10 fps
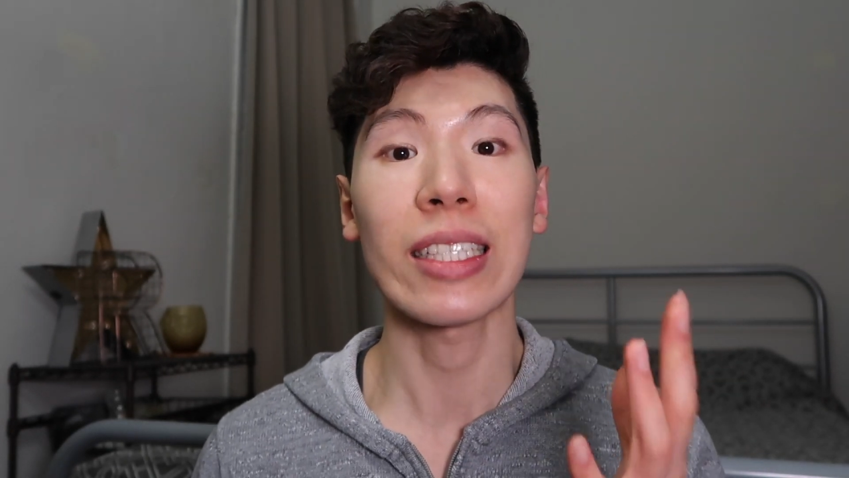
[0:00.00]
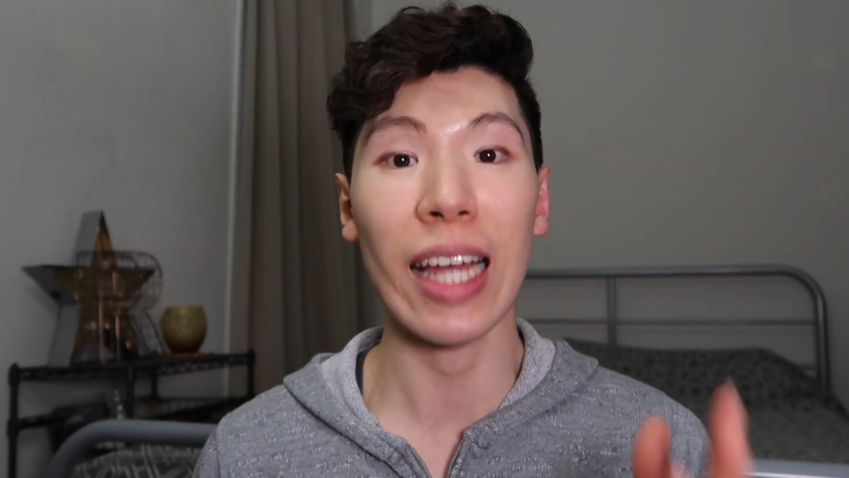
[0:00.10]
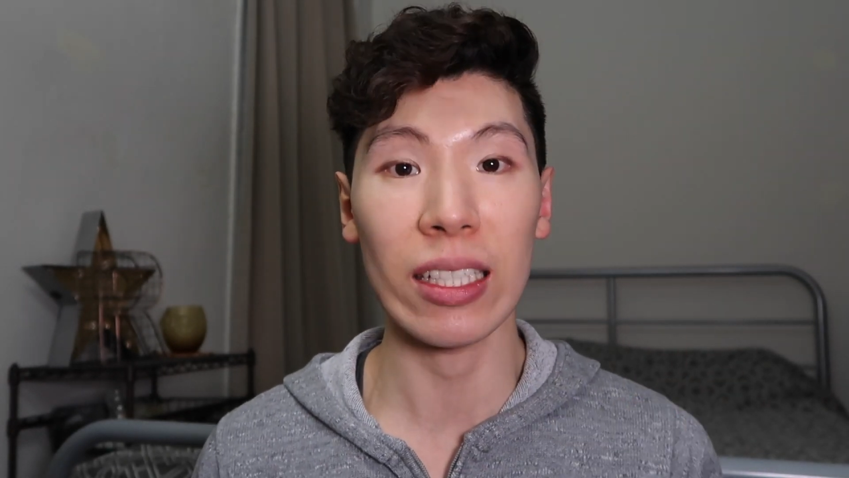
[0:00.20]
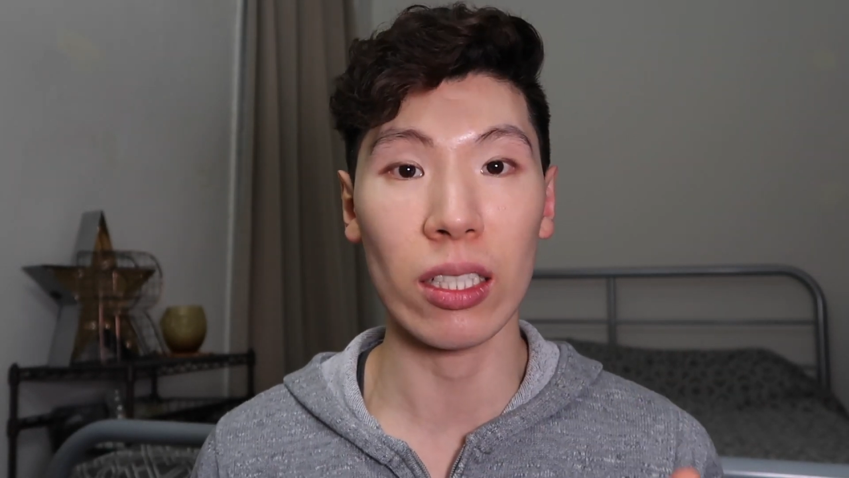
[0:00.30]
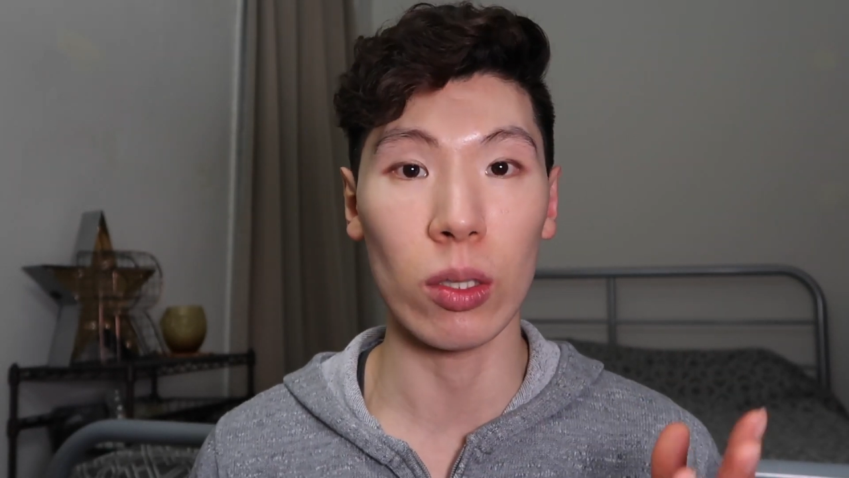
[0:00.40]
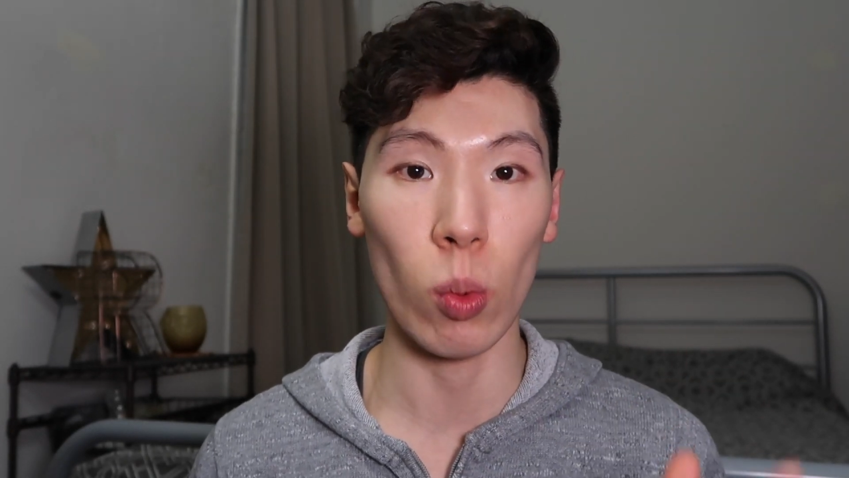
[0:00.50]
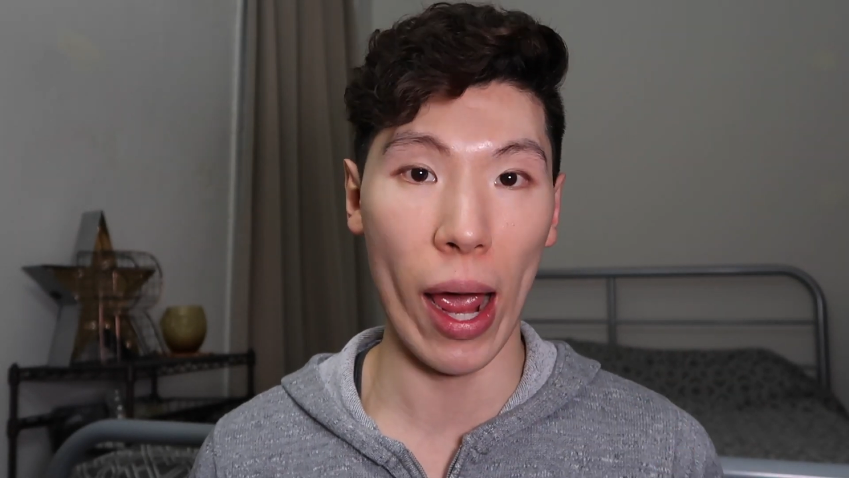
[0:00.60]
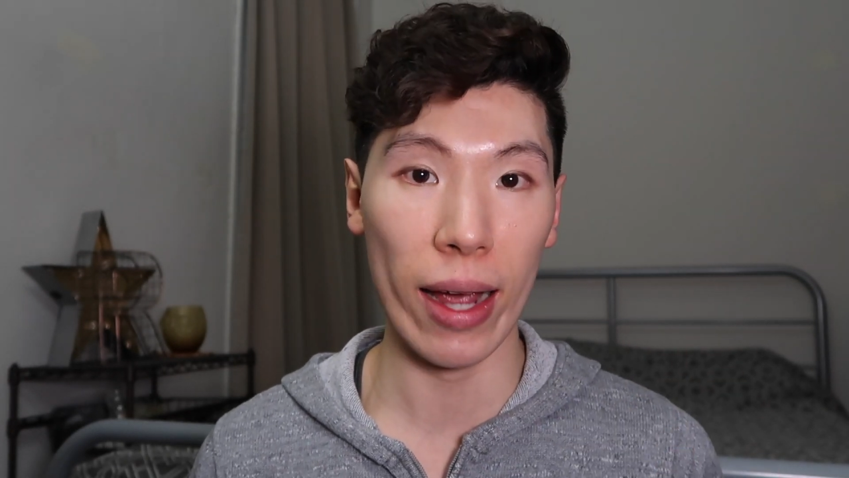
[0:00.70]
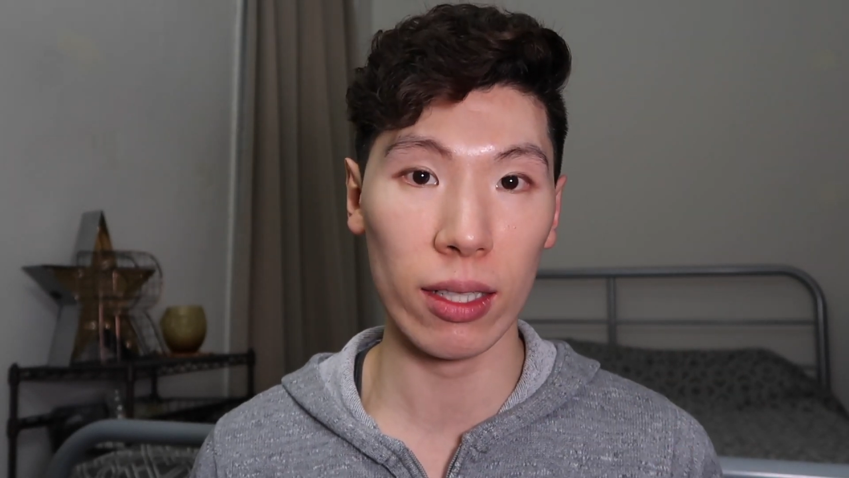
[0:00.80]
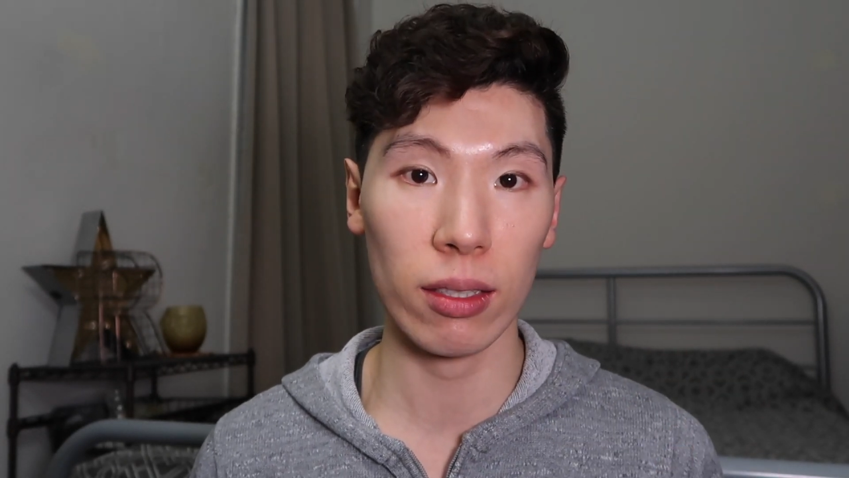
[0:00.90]
dental
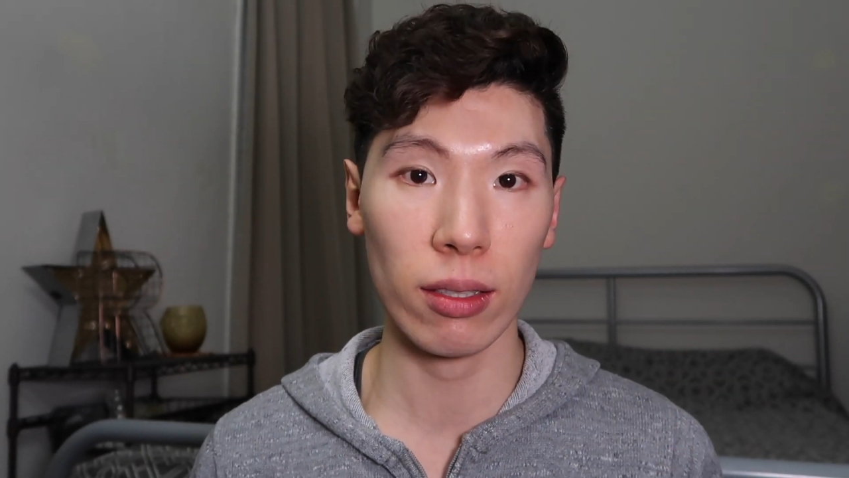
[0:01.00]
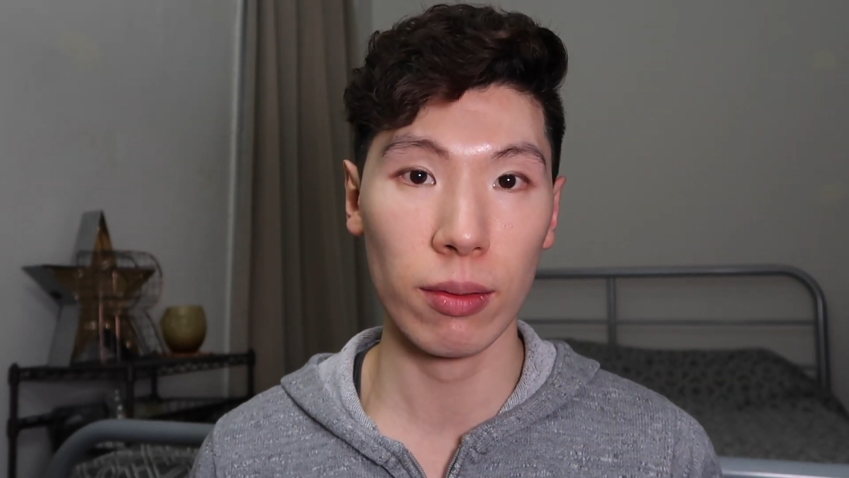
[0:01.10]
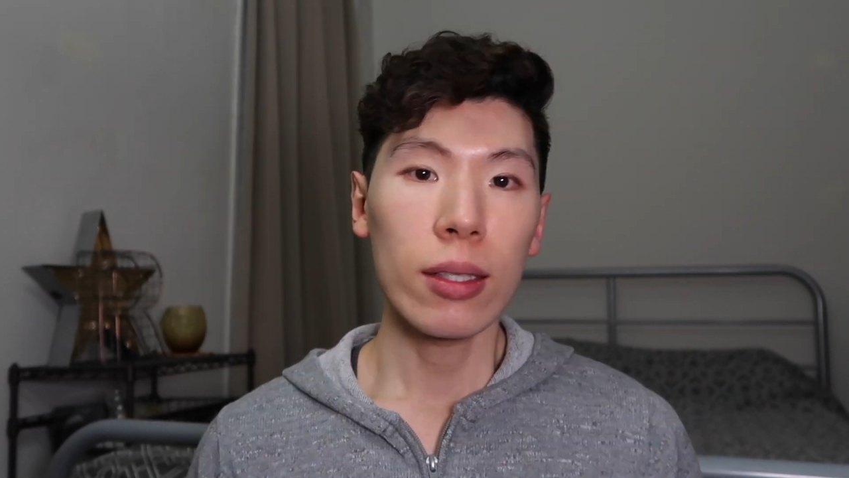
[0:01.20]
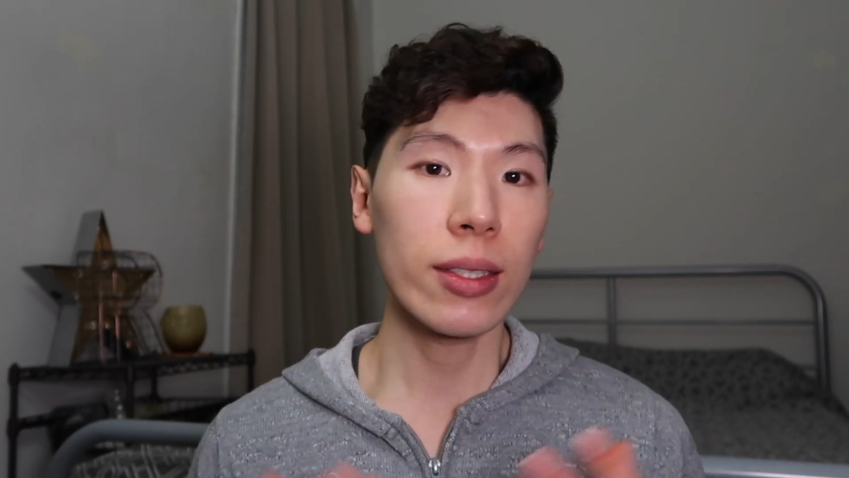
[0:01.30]
wax.